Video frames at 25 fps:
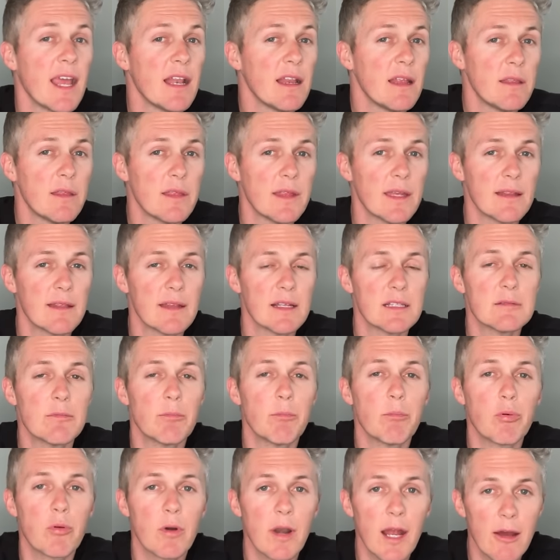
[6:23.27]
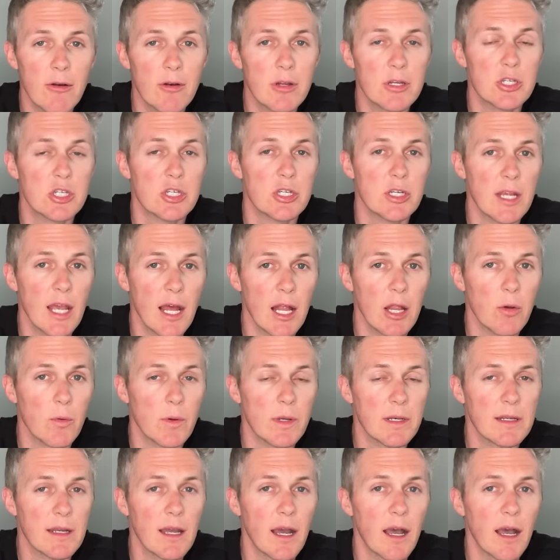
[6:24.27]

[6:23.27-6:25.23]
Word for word: anything that's brownish yellow in